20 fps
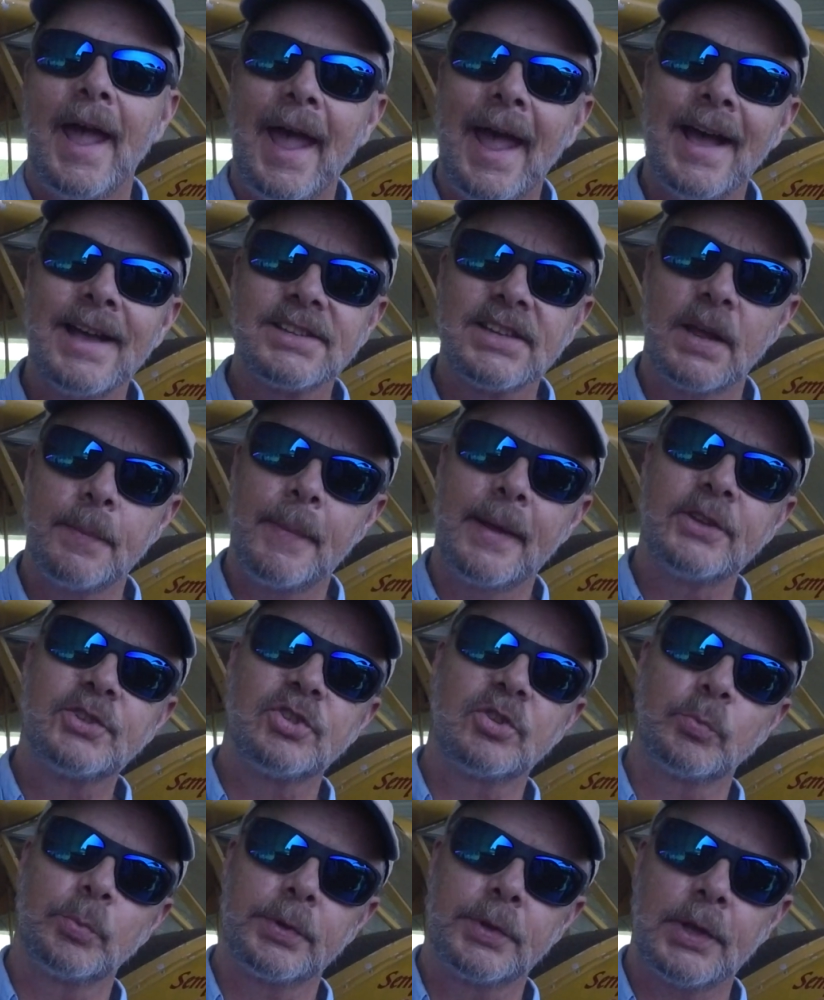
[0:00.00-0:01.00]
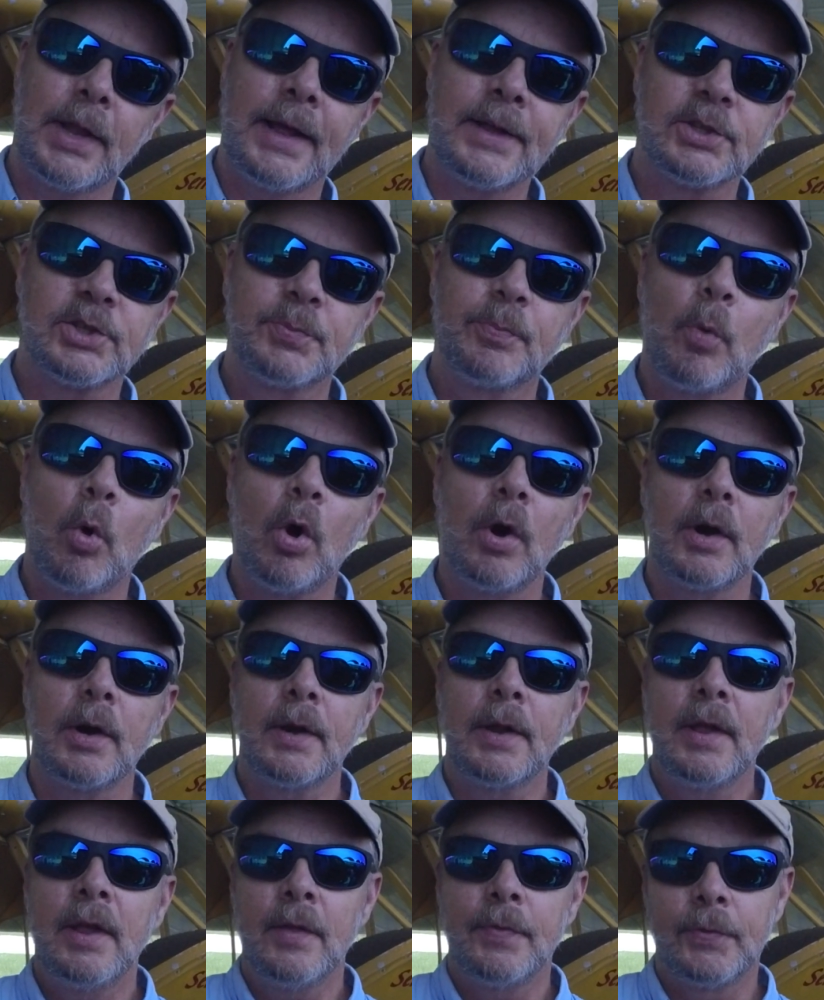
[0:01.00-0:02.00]
As I mentioned with light
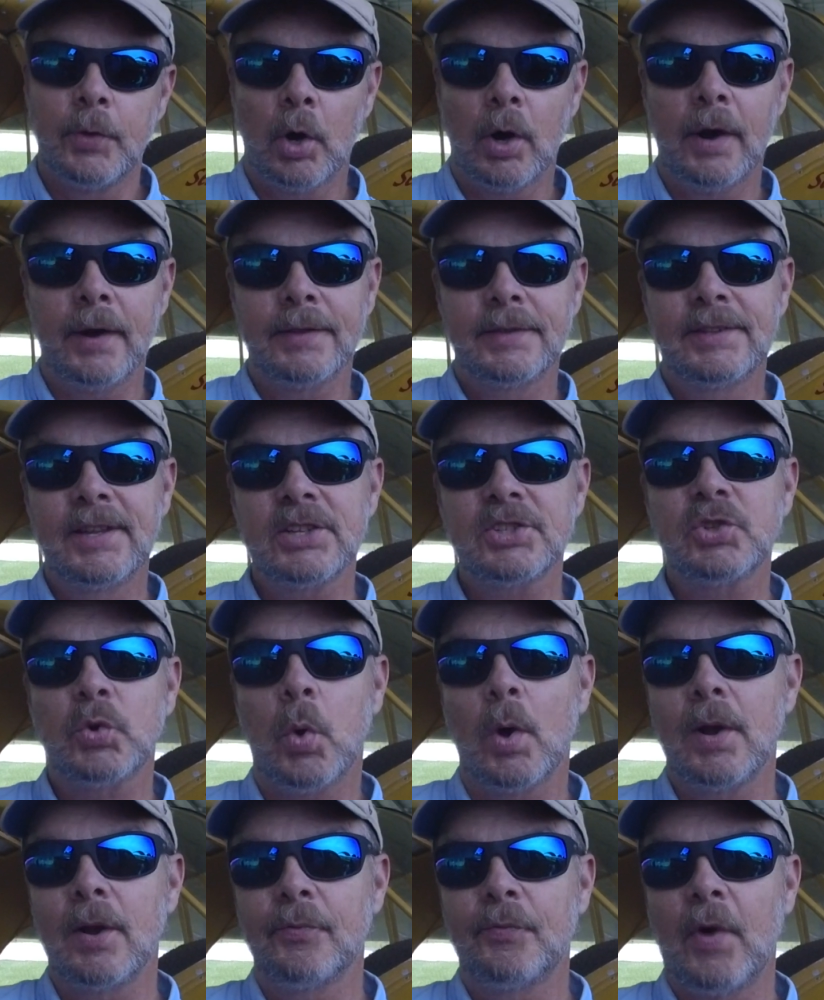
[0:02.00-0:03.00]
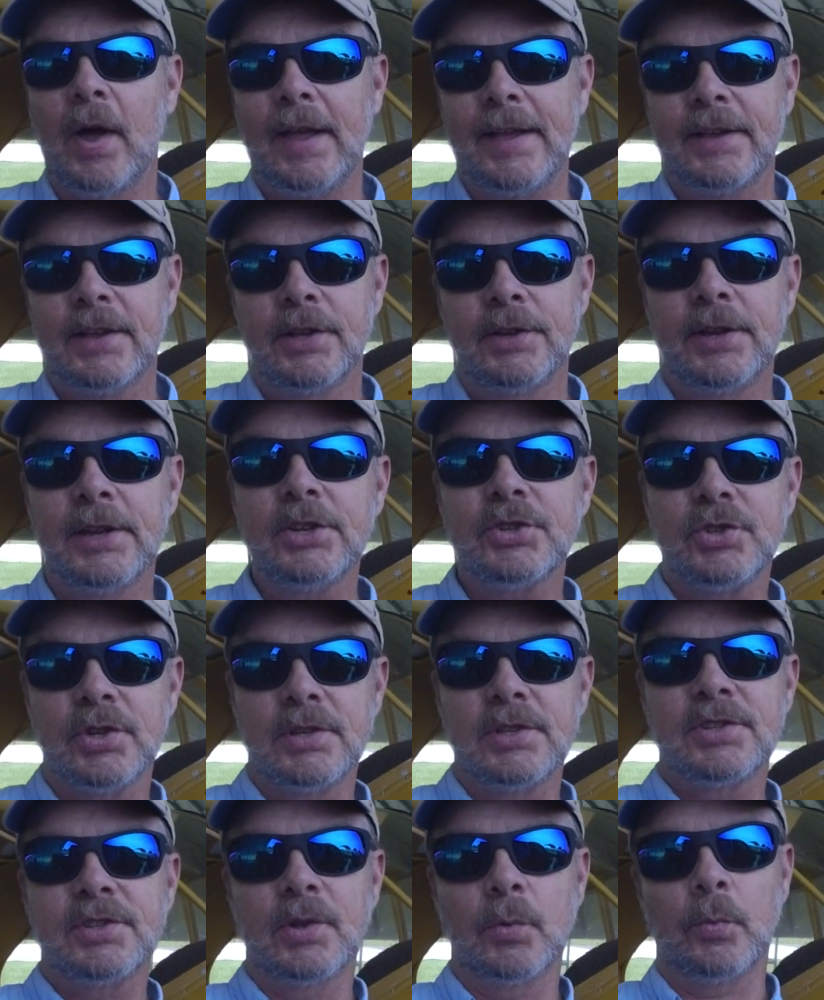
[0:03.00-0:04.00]
sport, there are disqualifying
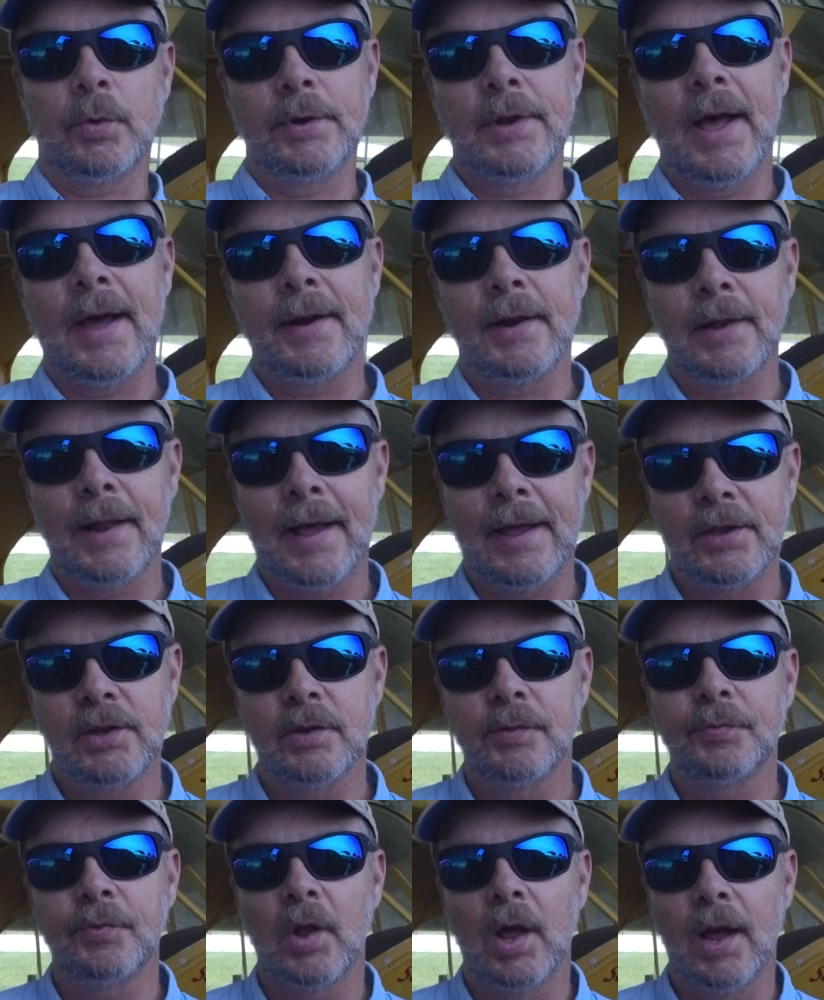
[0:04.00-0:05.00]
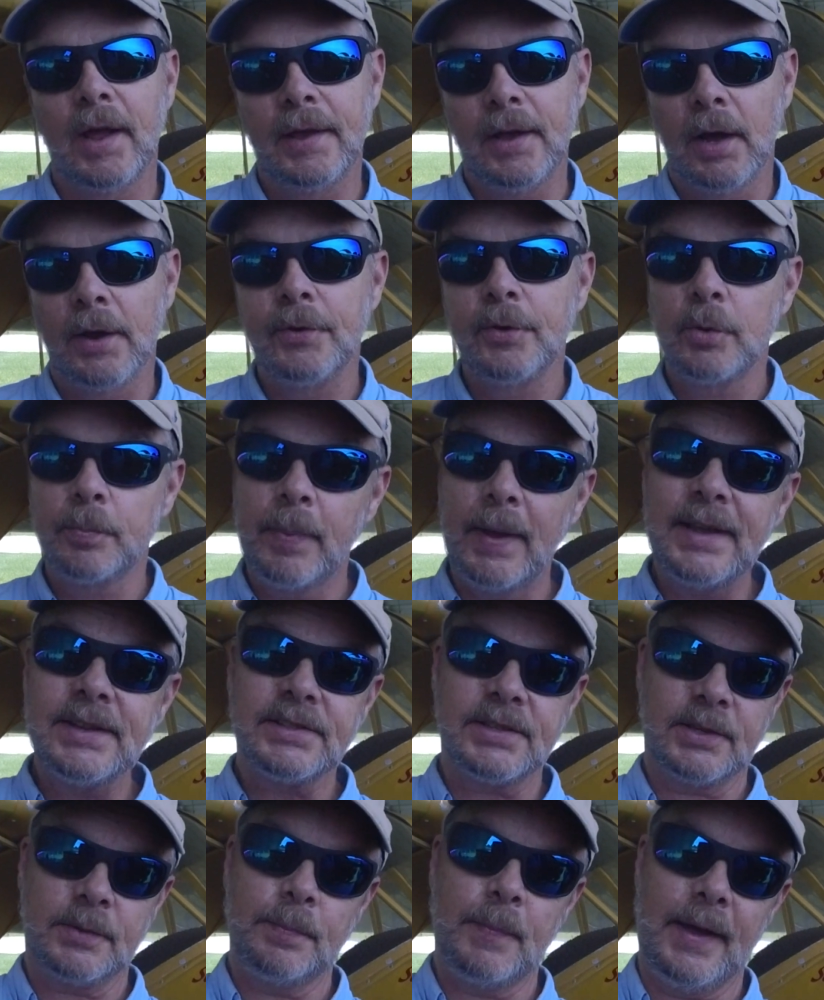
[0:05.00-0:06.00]
conditions that will not allow you to fly under
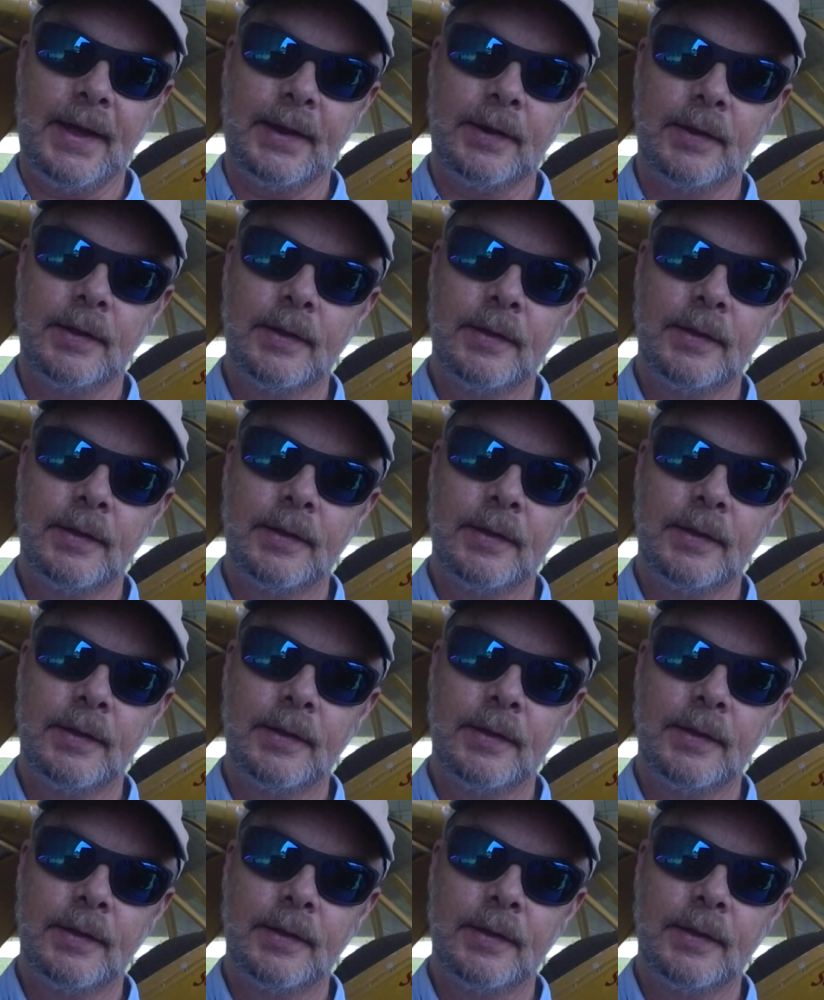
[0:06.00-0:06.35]
BasicMed.